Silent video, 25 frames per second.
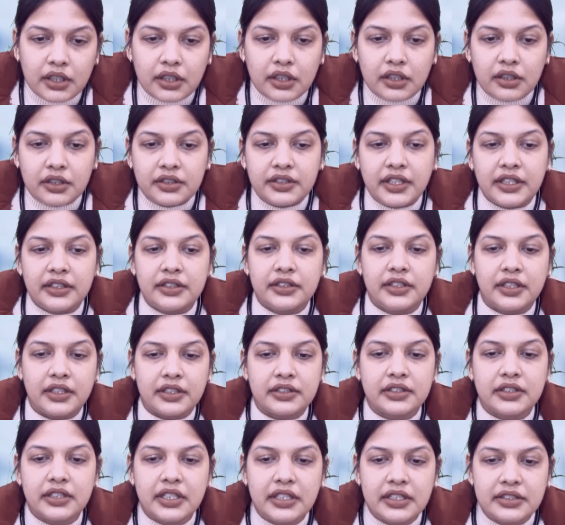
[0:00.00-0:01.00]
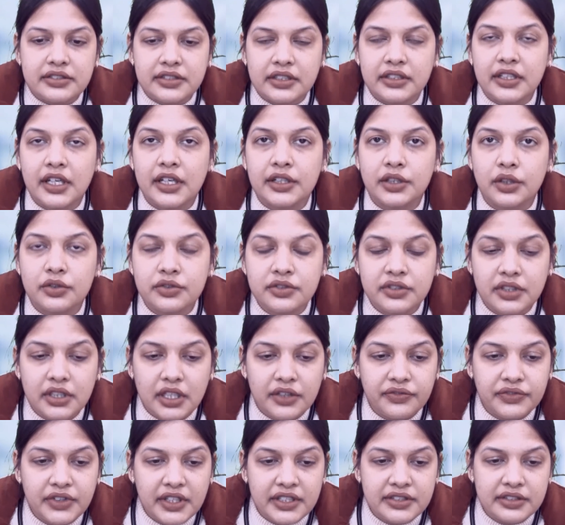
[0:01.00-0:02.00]
Then there are 3 scenarios.
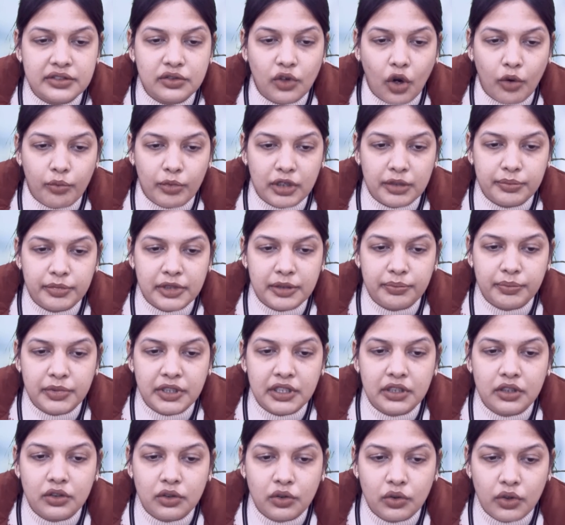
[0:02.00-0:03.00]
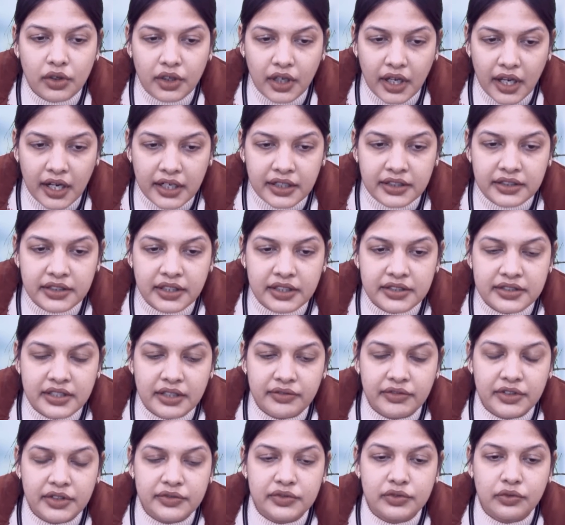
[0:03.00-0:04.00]
If there is a normal BP and there is
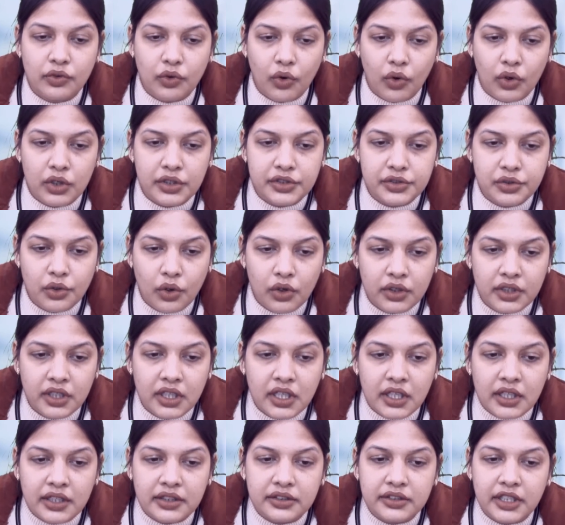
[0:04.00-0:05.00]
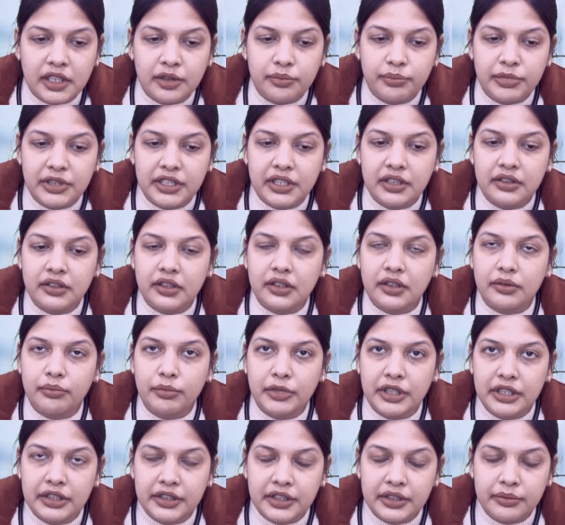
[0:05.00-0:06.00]
evidence cold shock, then begin
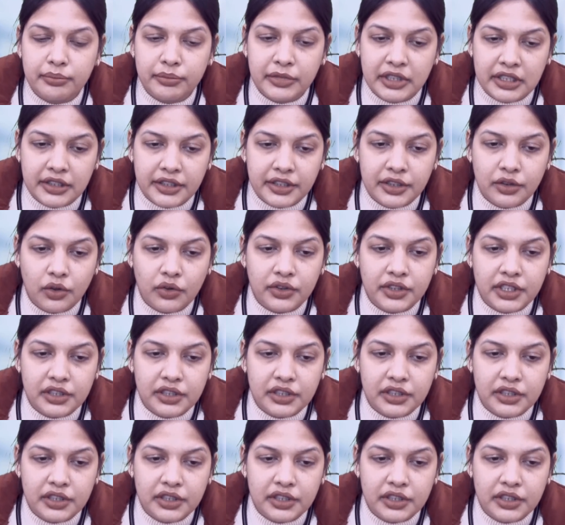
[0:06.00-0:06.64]
milrinone